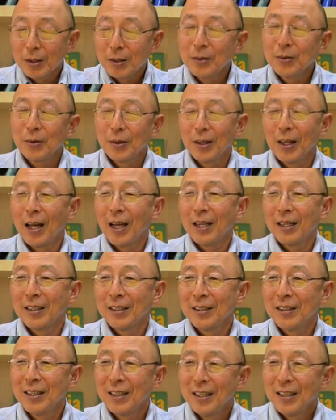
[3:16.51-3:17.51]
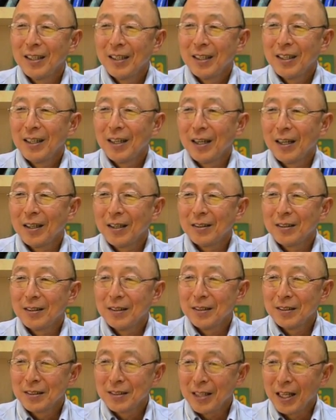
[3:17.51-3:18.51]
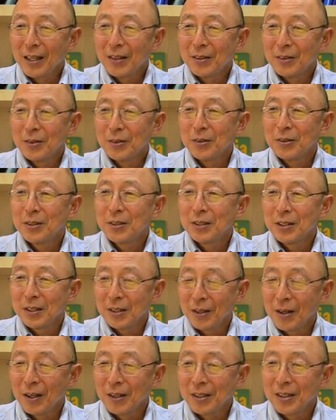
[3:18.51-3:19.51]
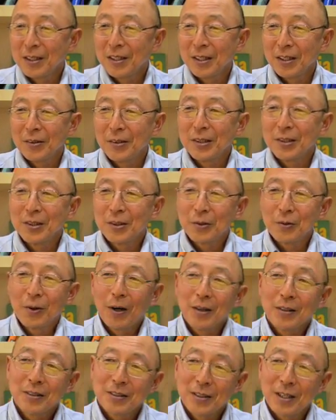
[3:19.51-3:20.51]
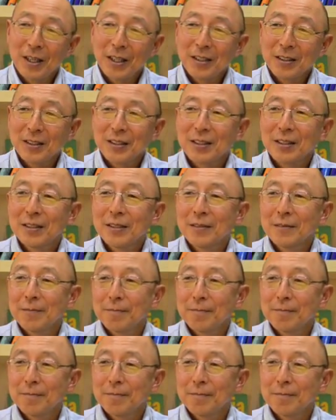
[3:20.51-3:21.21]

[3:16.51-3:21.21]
to align uh, the standards in the content areas across states.